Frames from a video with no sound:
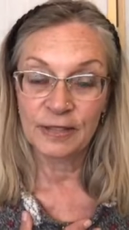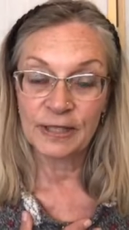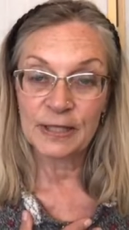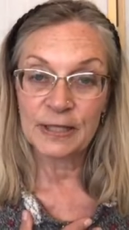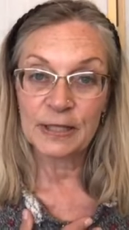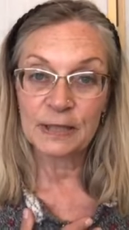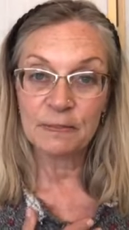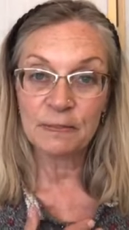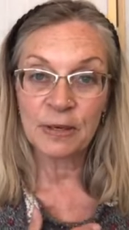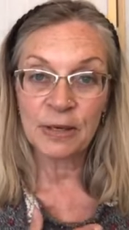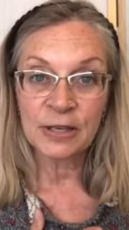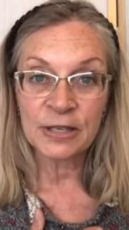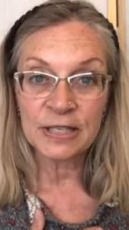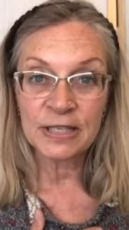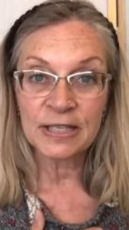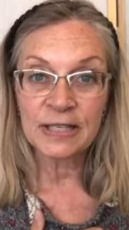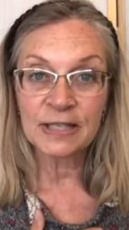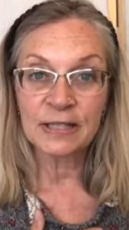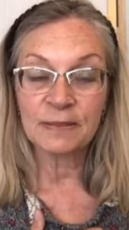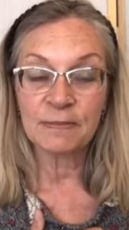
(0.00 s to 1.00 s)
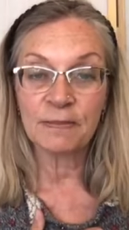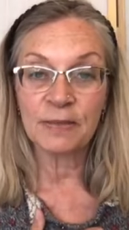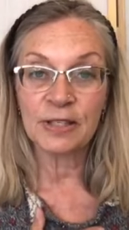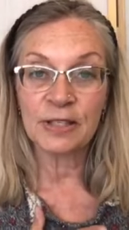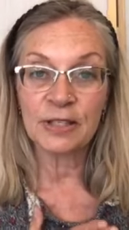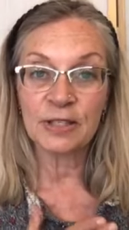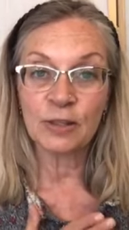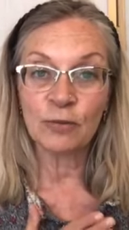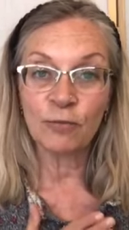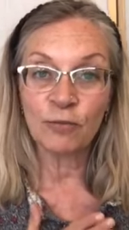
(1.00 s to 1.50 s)
The spiritist
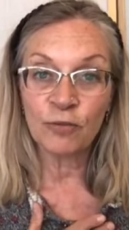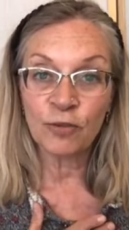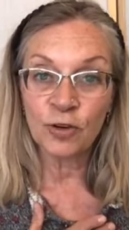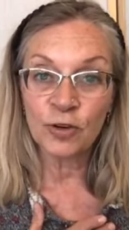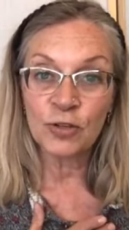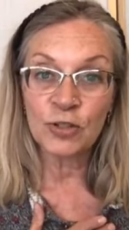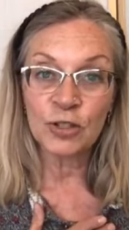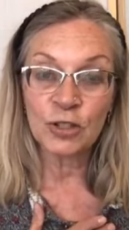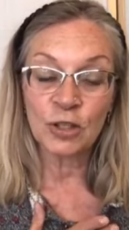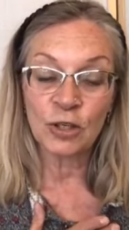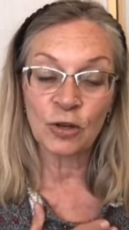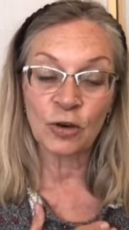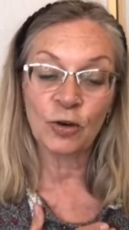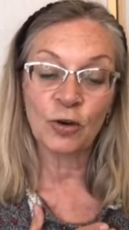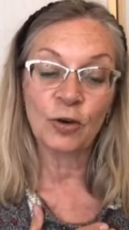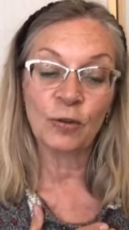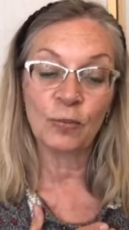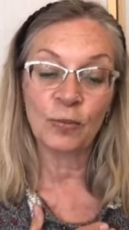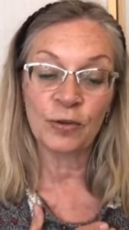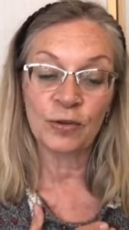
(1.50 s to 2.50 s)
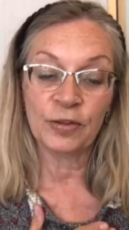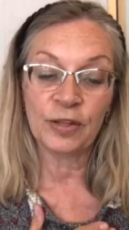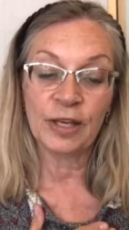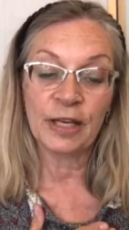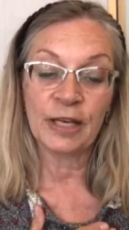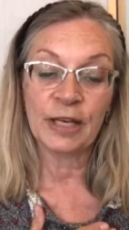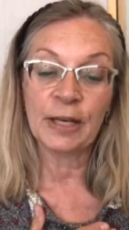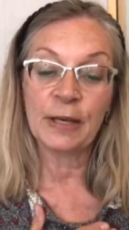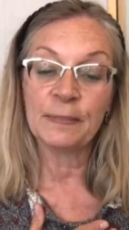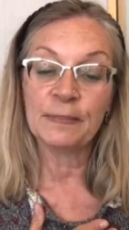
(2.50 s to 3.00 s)
must first look
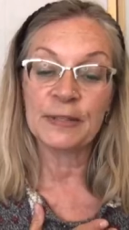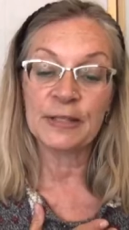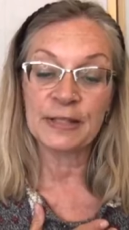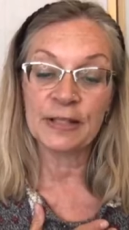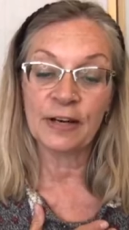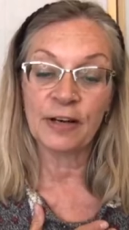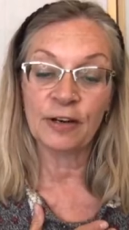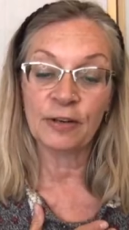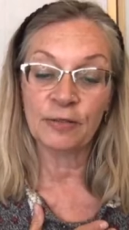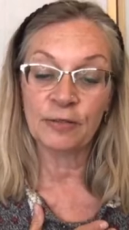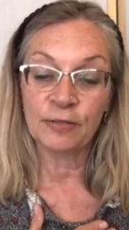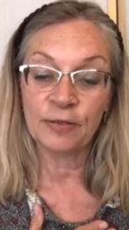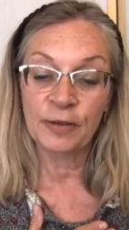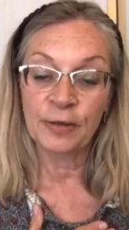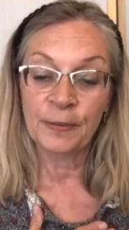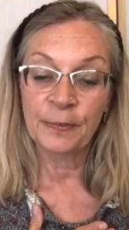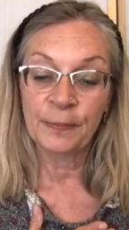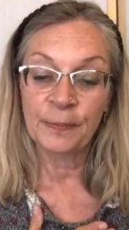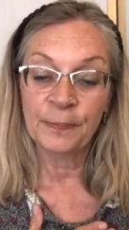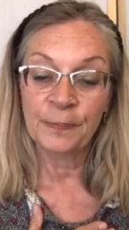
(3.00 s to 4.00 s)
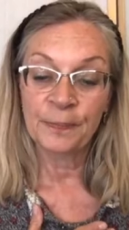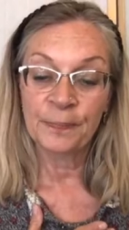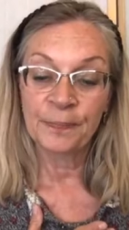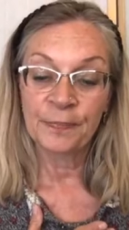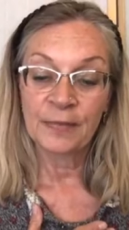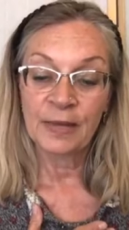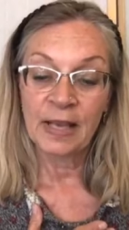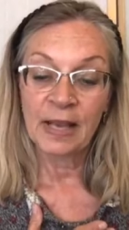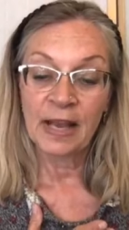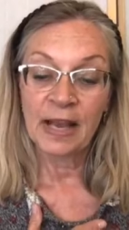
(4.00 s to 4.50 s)
within himself
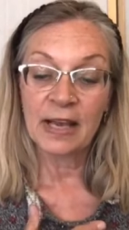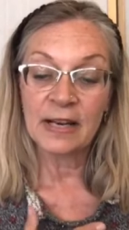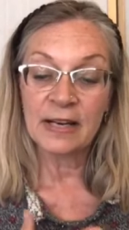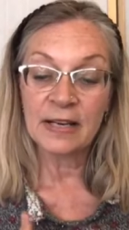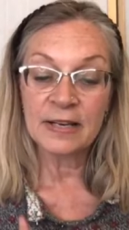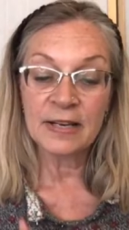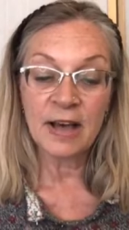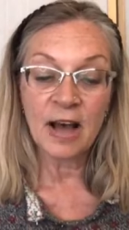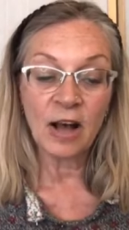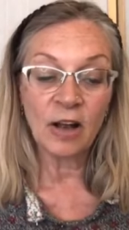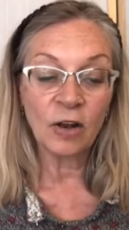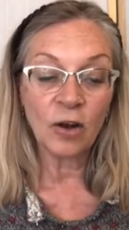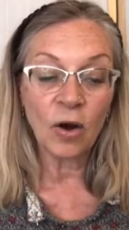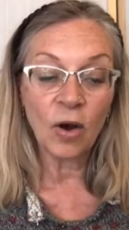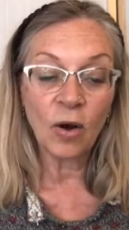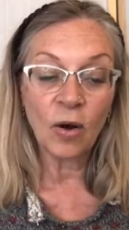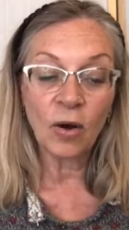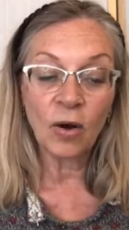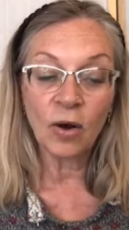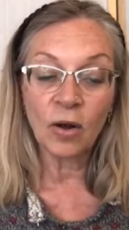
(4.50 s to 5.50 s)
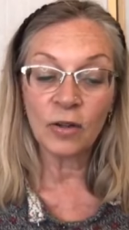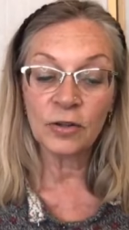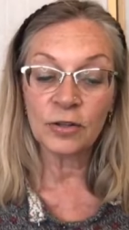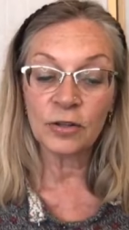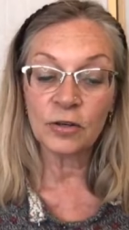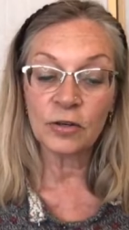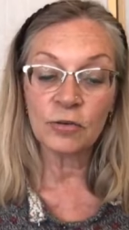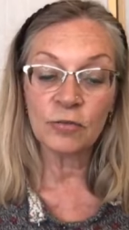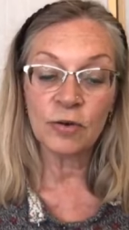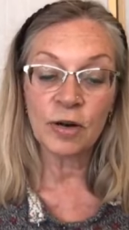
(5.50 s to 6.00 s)
and annul all
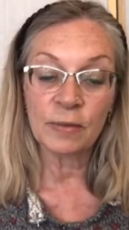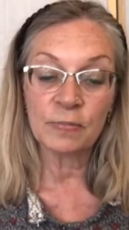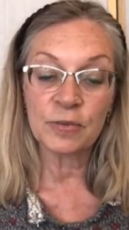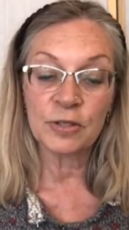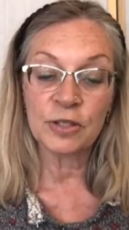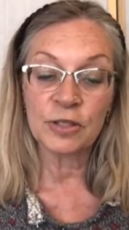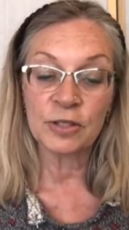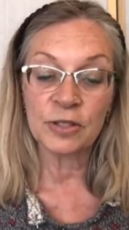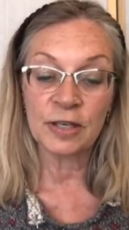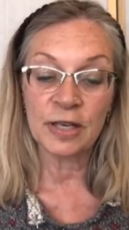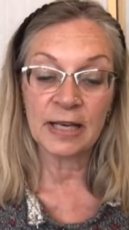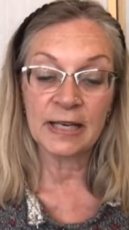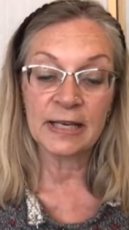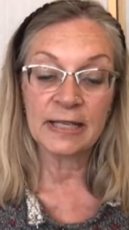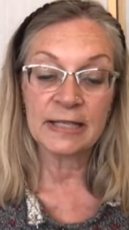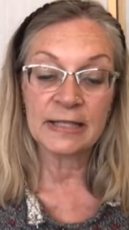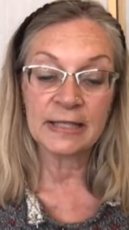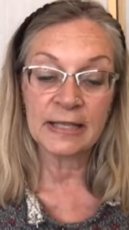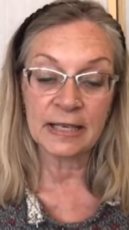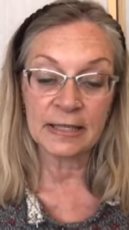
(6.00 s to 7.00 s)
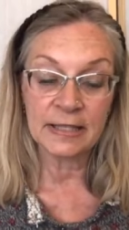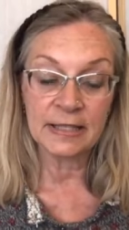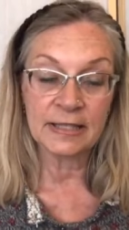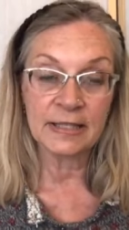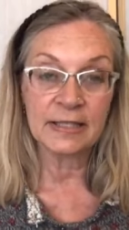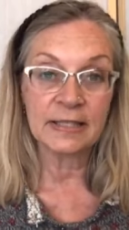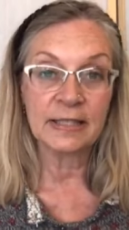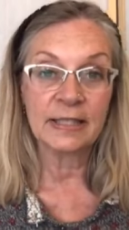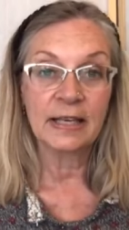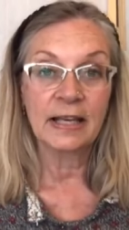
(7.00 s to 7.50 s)
the corruption that
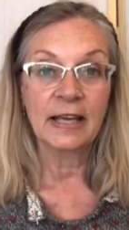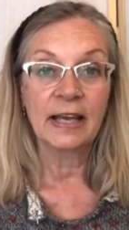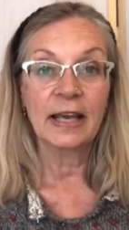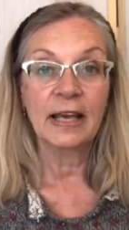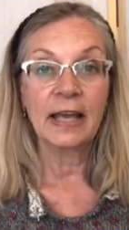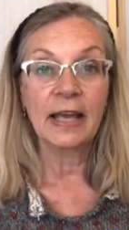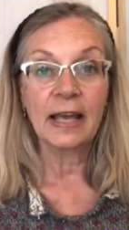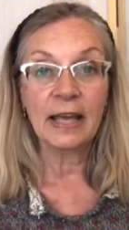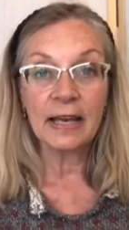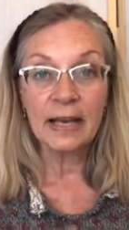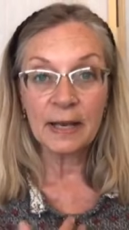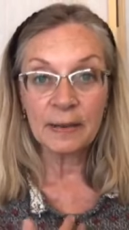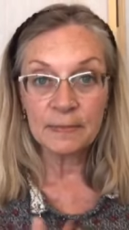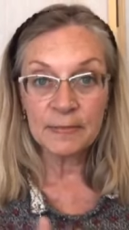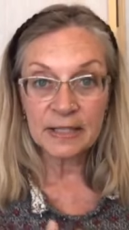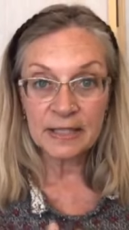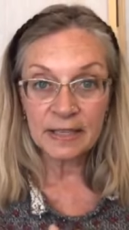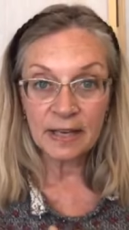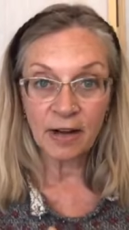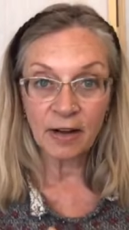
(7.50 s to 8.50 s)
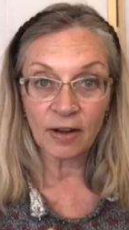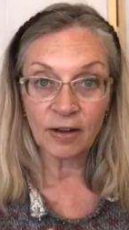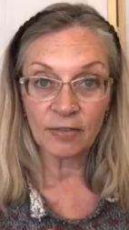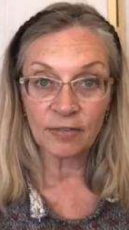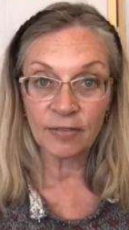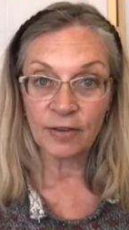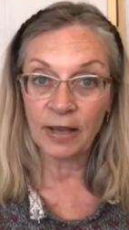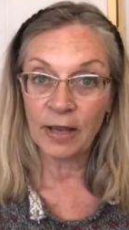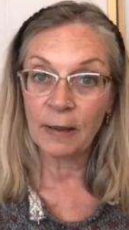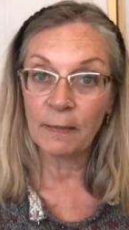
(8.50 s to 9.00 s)
exists in
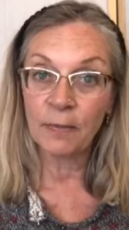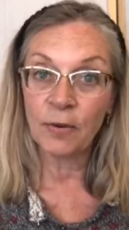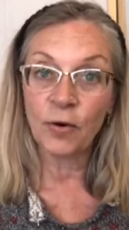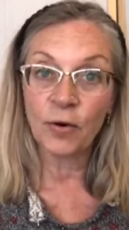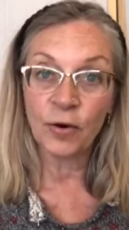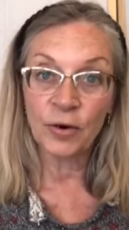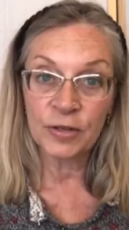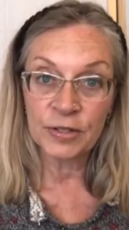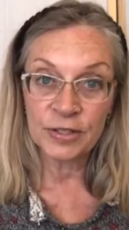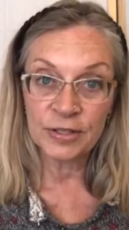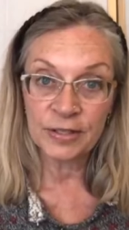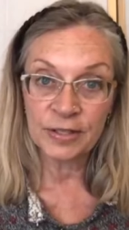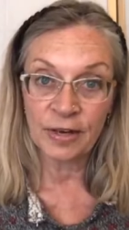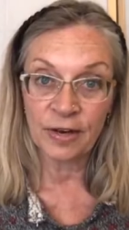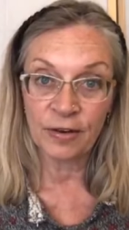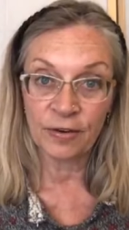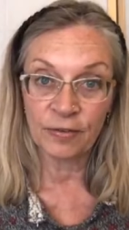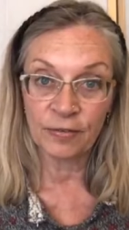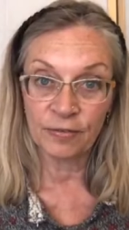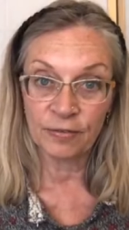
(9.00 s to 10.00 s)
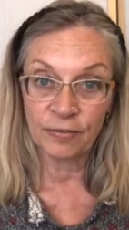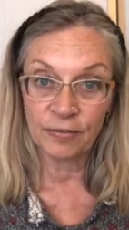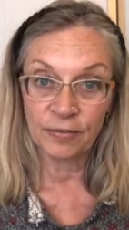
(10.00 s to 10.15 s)
himself, him or herself.